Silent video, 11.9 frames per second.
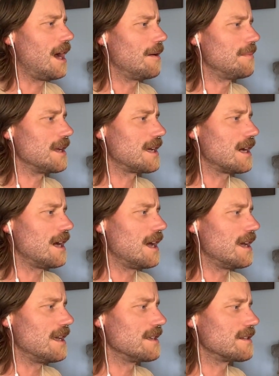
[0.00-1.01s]

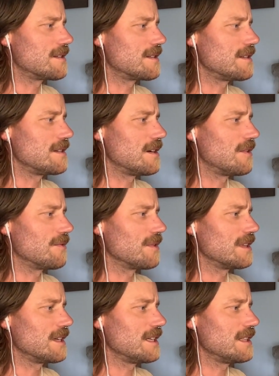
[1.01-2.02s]
Because
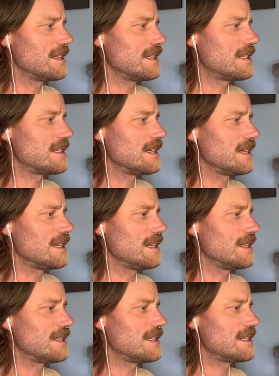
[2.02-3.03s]
really it's
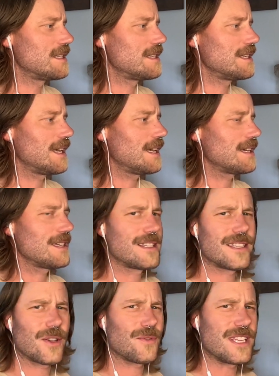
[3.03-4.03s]

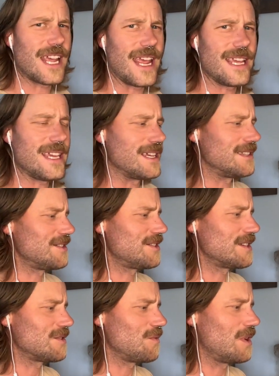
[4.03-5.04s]
so tanky. It's
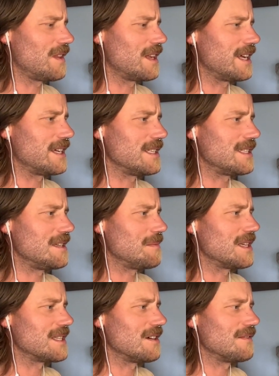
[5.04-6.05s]
just one that I can see
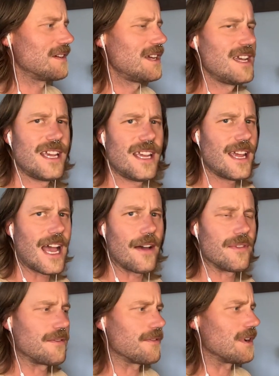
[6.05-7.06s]
myself
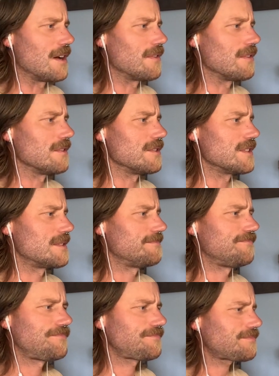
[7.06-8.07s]
having forever, or just
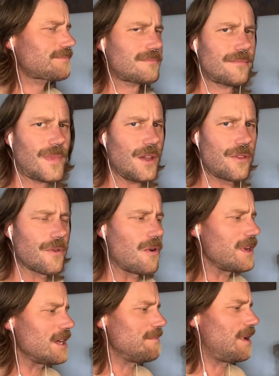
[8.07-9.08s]

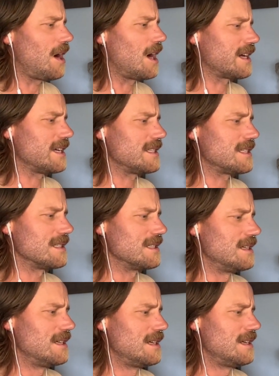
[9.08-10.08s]
throwing in pockets, and
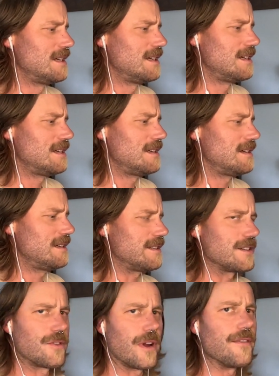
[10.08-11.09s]

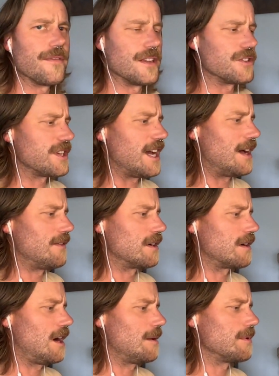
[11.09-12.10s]
it's a great finish to have
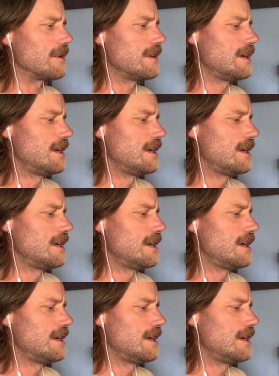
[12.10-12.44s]
on copper.